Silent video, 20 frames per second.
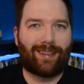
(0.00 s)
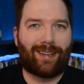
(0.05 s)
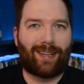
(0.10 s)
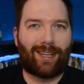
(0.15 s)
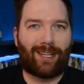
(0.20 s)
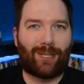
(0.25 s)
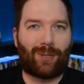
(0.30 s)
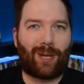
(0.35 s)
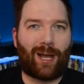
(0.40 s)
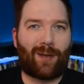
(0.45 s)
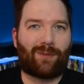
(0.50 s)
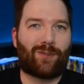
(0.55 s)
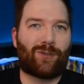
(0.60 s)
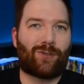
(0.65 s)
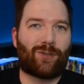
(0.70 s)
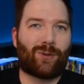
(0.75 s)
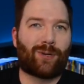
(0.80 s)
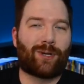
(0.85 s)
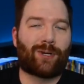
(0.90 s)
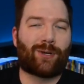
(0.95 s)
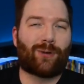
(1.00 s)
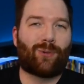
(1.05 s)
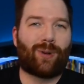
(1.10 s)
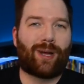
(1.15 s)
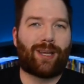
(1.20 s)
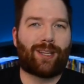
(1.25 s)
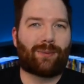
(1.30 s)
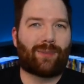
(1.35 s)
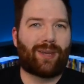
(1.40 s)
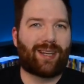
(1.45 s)
And you have to do it in a
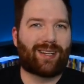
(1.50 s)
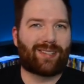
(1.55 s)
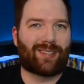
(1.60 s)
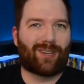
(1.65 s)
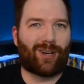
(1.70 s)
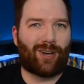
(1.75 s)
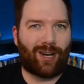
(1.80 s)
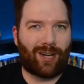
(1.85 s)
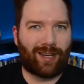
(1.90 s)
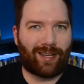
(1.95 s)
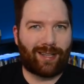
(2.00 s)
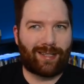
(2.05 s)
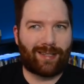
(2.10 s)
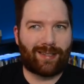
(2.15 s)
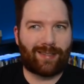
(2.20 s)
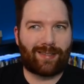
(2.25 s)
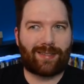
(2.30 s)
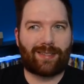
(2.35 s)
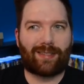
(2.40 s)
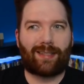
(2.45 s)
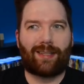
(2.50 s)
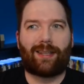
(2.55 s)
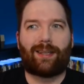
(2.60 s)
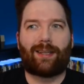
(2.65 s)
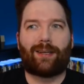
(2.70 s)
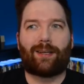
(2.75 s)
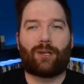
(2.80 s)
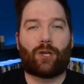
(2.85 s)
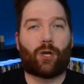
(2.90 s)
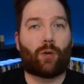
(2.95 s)
way that makes the audience
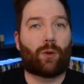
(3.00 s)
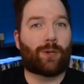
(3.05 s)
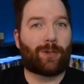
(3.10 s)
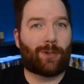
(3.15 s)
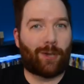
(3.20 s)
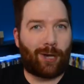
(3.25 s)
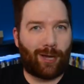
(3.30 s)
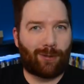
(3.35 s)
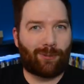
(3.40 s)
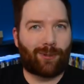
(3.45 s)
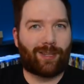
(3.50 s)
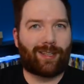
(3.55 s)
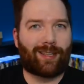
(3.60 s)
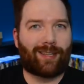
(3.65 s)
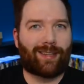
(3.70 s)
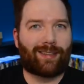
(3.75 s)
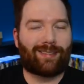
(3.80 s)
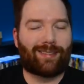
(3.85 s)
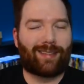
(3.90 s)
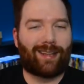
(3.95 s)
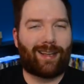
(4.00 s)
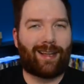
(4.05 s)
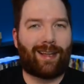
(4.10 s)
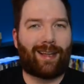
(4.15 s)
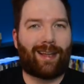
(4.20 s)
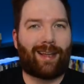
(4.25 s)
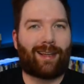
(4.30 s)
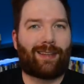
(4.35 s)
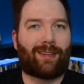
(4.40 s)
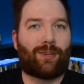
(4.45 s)
go along with it,
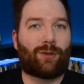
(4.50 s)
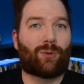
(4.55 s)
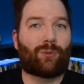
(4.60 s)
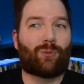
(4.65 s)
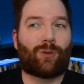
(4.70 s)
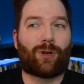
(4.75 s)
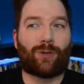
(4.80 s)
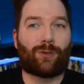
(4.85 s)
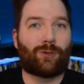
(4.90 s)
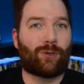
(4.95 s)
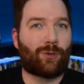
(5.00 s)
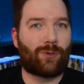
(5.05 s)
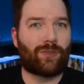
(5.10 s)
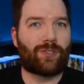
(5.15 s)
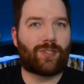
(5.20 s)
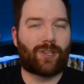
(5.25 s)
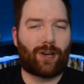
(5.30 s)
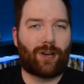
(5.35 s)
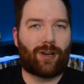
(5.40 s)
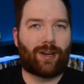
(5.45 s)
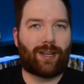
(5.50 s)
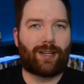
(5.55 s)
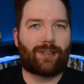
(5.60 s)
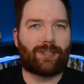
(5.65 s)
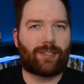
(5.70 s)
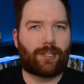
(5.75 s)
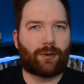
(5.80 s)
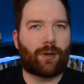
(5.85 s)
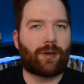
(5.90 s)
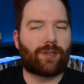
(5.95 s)
and you don't want to lose the
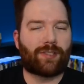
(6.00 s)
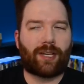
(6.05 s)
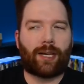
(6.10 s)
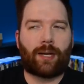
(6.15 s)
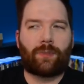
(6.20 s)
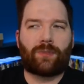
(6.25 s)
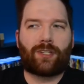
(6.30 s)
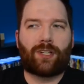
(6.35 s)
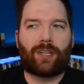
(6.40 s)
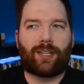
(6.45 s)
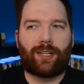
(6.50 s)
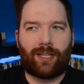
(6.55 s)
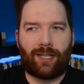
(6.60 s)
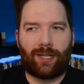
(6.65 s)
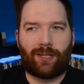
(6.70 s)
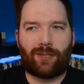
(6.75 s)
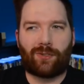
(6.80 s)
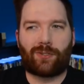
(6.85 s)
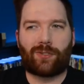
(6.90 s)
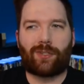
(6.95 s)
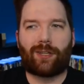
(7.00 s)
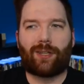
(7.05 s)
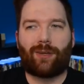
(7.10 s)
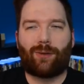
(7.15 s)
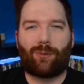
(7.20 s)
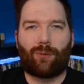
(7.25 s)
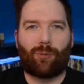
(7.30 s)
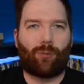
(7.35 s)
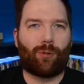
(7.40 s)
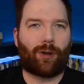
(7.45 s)
audience. There are times in Unhinged
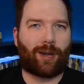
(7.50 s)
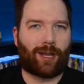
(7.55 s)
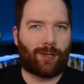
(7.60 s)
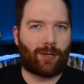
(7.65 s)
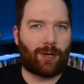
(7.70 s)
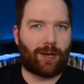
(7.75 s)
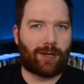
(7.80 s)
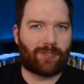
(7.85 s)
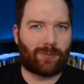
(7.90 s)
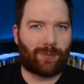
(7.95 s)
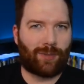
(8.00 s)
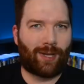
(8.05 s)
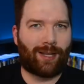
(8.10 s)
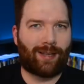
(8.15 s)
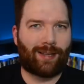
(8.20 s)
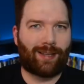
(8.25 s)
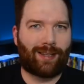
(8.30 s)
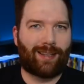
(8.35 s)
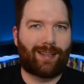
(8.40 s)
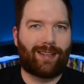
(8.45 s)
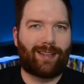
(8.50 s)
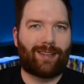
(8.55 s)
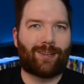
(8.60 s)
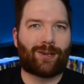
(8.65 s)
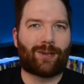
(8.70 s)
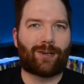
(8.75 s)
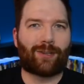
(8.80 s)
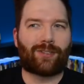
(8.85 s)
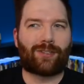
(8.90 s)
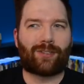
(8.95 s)
where he lost me.
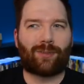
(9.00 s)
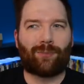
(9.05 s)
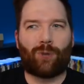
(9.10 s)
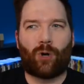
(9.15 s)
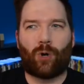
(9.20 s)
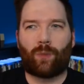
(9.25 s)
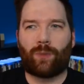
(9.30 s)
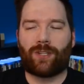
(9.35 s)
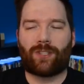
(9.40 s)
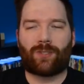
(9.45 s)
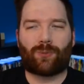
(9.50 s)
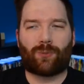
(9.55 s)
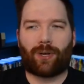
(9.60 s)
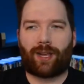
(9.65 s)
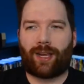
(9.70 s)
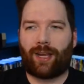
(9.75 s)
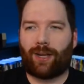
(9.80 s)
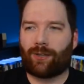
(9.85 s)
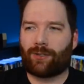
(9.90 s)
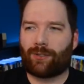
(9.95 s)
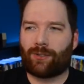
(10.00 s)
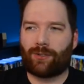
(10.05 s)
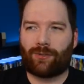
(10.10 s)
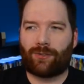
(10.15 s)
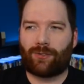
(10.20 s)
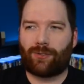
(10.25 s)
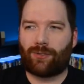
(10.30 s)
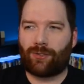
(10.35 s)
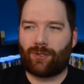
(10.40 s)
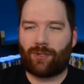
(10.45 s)
There's some moments where
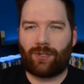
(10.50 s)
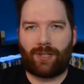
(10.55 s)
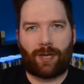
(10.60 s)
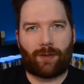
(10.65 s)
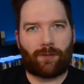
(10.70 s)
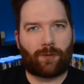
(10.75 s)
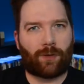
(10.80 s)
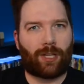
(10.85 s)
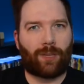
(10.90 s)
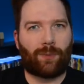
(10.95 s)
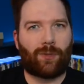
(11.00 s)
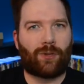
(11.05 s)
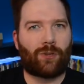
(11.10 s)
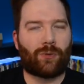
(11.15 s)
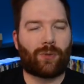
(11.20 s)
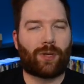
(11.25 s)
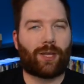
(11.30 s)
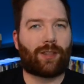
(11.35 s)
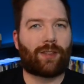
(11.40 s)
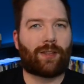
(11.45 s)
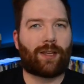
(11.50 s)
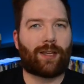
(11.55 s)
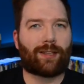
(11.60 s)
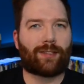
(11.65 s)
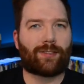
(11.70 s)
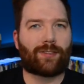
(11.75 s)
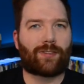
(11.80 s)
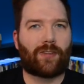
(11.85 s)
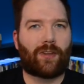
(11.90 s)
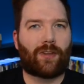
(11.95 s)
characters should definitely be doing
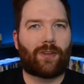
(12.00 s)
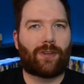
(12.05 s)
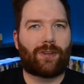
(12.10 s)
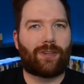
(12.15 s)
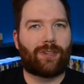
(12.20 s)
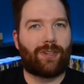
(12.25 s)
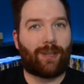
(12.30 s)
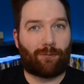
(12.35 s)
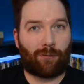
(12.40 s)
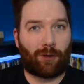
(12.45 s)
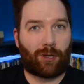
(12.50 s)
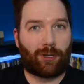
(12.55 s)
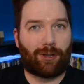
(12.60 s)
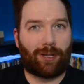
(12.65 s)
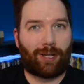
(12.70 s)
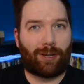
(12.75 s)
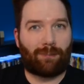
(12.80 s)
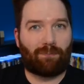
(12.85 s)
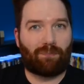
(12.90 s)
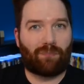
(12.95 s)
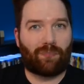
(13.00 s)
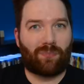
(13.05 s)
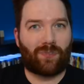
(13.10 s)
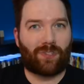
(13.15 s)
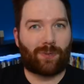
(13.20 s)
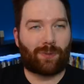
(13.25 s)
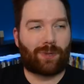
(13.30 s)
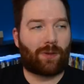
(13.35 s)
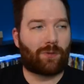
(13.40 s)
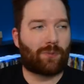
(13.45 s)
things differently.
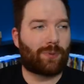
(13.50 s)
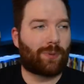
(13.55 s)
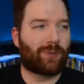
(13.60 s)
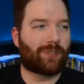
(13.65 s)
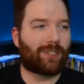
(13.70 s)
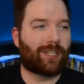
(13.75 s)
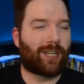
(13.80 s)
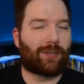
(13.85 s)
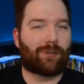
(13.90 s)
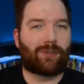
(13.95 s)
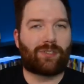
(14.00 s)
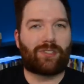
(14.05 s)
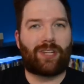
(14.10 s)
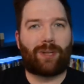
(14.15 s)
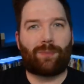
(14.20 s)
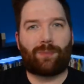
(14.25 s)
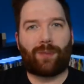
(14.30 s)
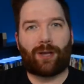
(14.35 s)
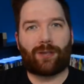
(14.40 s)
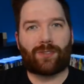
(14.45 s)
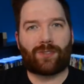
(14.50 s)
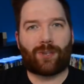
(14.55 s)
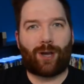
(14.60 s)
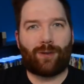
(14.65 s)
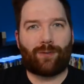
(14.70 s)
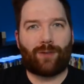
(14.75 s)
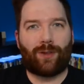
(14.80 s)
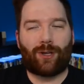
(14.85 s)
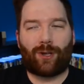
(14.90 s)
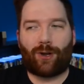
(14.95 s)
Sometimes people take their seatbelts
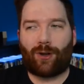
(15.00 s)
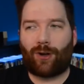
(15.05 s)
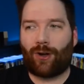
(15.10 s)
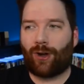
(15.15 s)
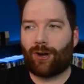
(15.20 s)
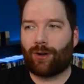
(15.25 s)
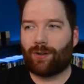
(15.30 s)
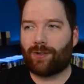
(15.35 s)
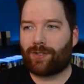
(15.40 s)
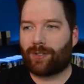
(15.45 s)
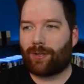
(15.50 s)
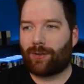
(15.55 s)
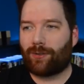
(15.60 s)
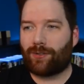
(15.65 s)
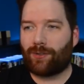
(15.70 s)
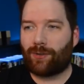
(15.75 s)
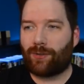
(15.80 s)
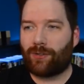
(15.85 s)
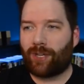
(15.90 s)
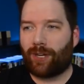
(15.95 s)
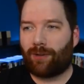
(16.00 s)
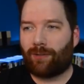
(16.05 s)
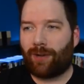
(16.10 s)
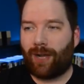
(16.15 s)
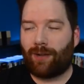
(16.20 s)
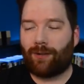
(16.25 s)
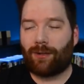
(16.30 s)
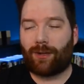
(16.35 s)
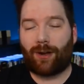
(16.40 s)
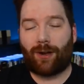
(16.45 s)
off in the car and start searching
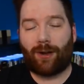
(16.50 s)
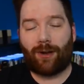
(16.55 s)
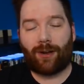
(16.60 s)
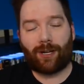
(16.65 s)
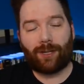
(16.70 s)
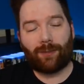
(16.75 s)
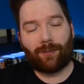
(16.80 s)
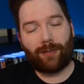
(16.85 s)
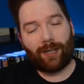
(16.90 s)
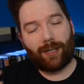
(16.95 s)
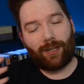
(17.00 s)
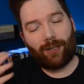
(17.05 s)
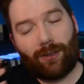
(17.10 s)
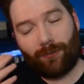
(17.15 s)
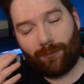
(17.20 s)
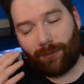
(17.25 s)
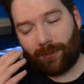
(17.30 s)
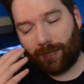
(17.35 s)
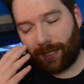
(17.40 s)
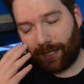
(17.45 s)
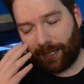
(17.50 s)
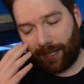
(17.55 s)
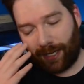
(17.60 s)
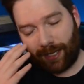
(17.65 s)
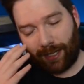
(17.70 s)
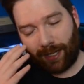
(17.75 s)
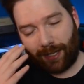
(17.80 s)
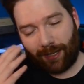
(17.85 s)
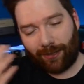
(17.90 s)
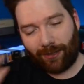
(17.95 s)
around the car, and I'm like, you fucking
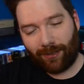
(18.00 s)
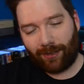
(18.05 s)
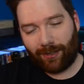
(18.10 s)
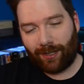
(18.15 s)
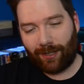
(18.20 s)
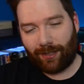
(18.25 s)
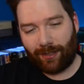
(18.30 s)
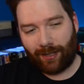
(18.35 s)
idiot, you're gonna